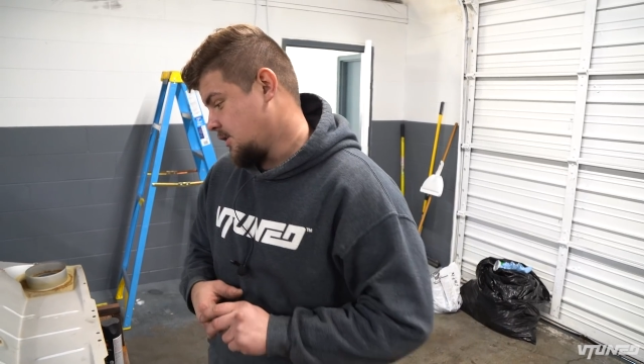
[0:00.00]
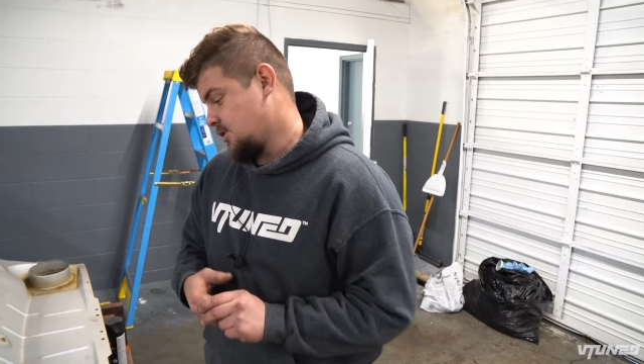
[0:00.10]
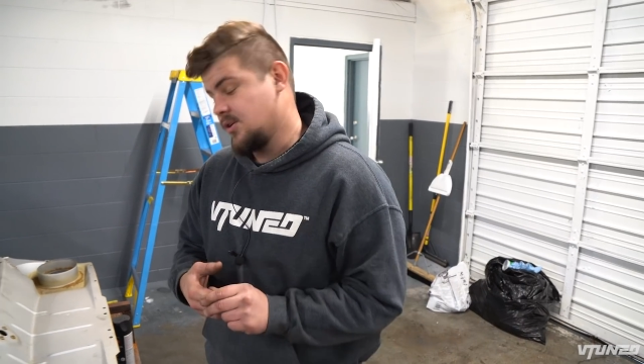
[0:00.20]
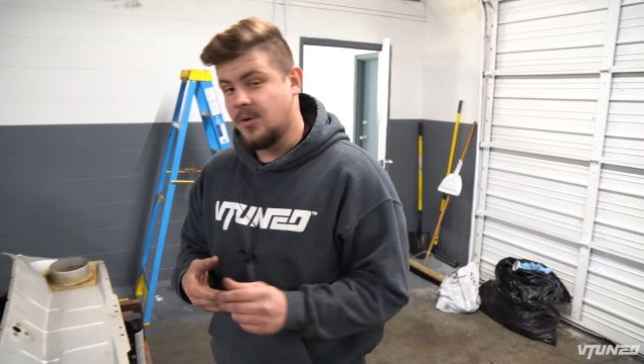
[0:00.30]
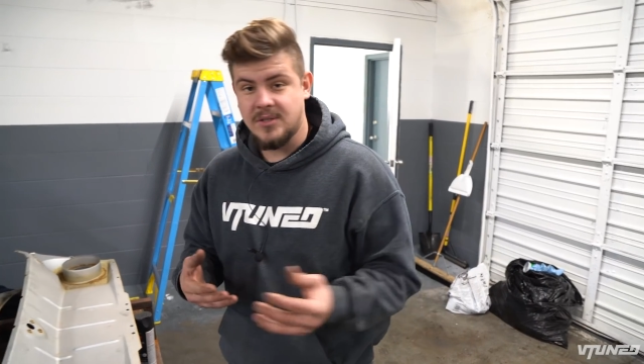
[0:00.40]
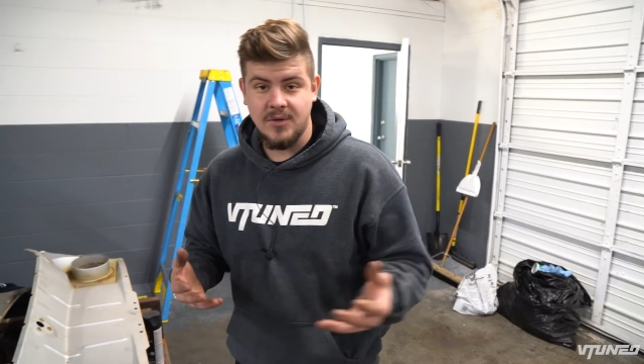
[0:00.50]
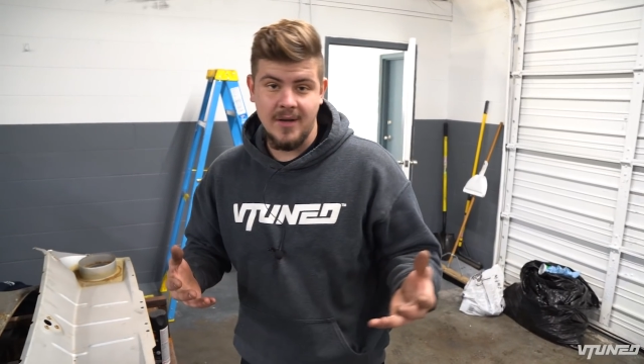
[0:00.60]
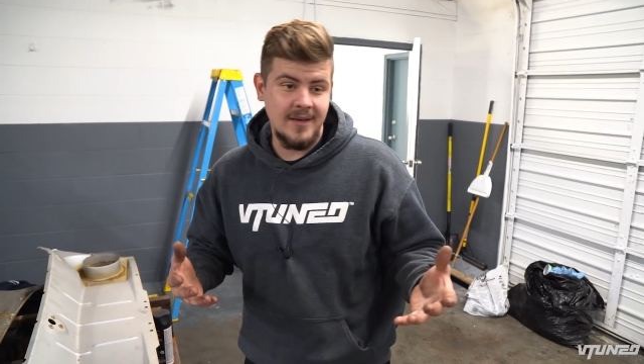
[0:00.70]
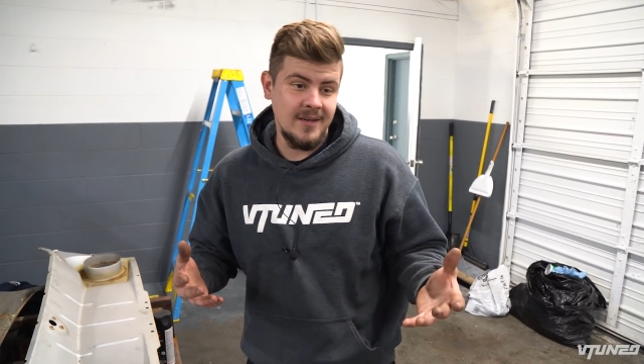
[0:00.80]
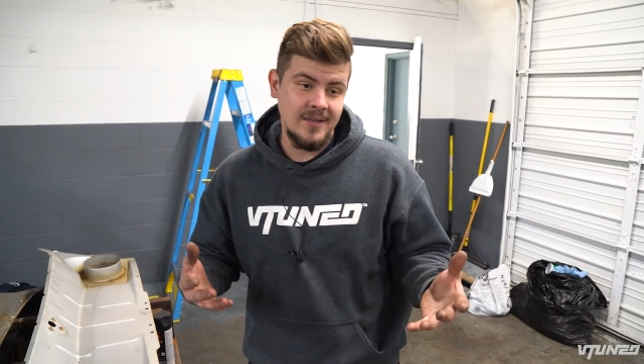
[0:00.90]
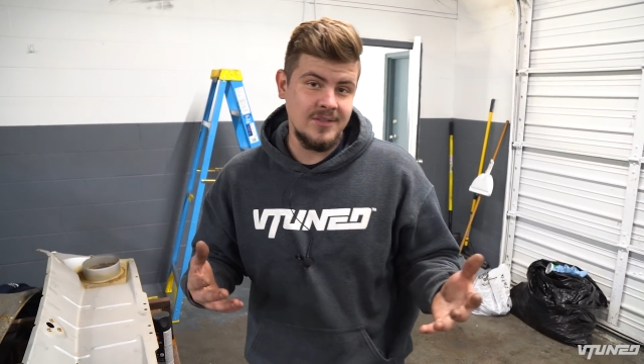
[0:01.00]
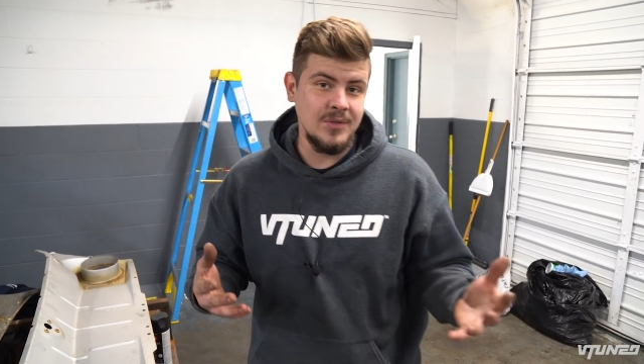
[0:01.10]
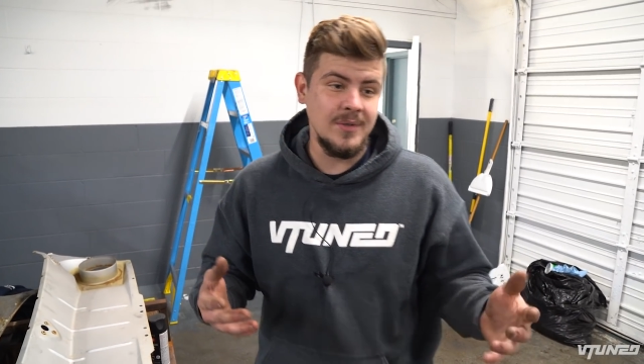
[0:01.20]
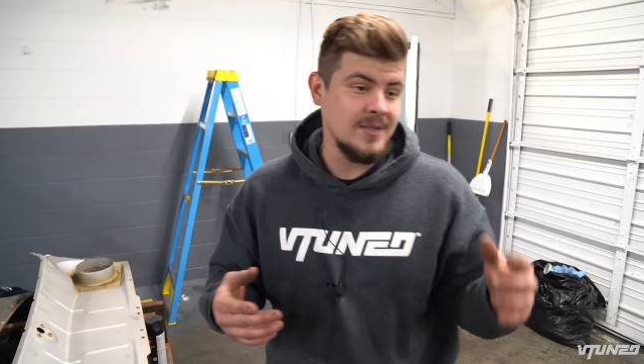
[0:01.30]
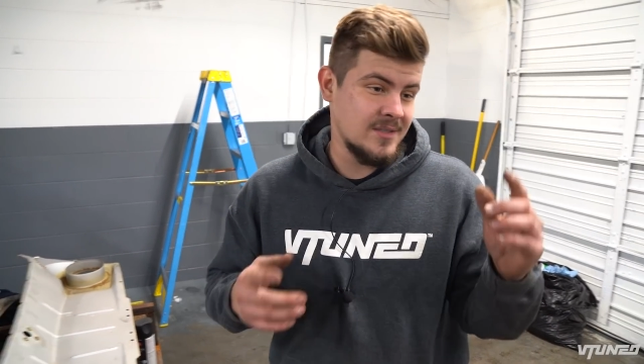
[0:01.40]
So let's go ahead and get
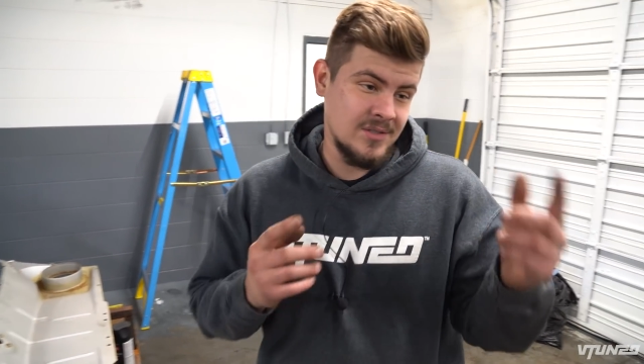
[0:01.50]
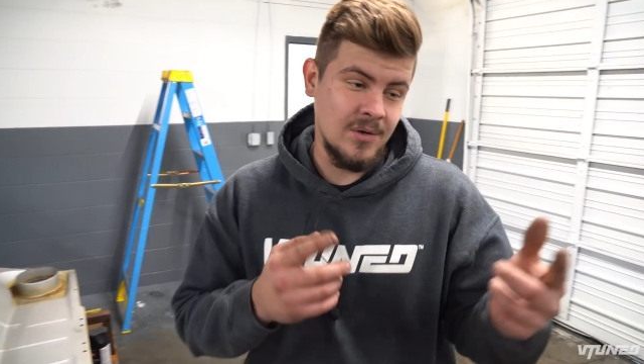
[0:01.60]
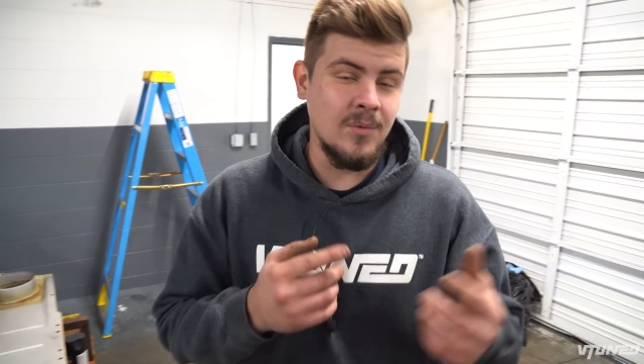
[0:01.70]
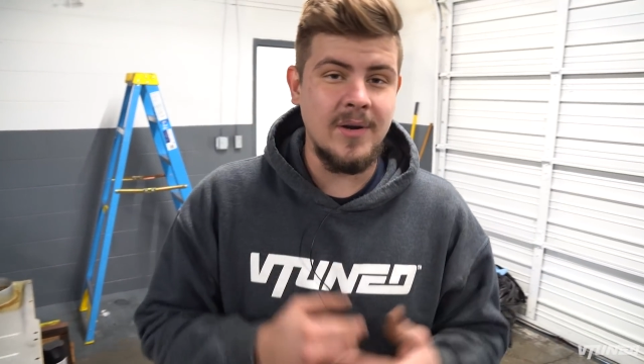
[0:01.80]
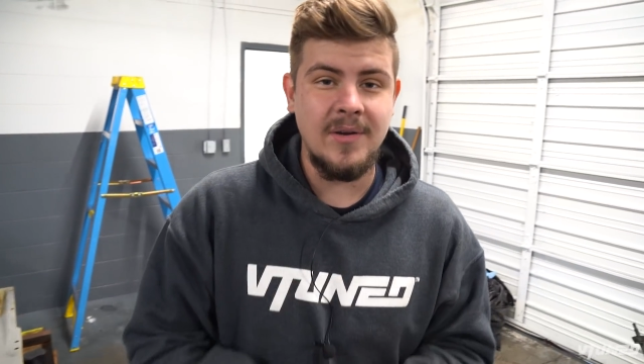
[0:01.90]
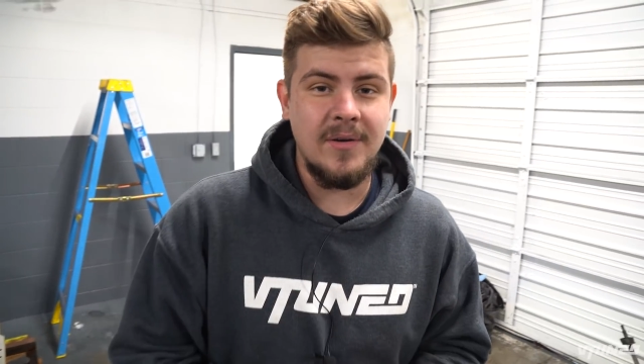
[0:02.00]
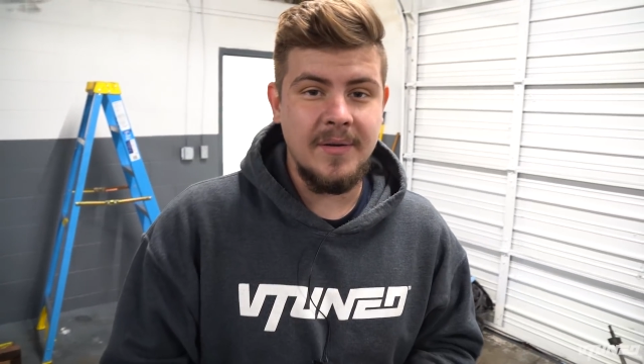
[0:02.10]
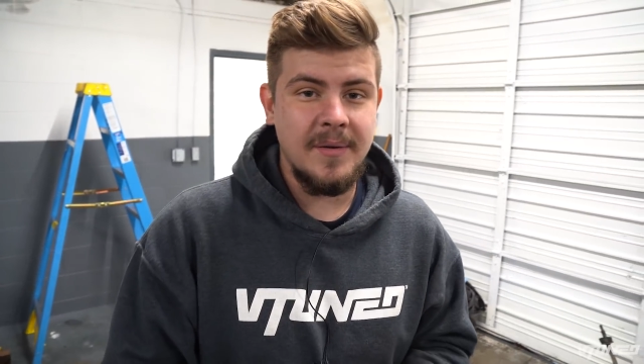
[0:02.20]
to it and start working on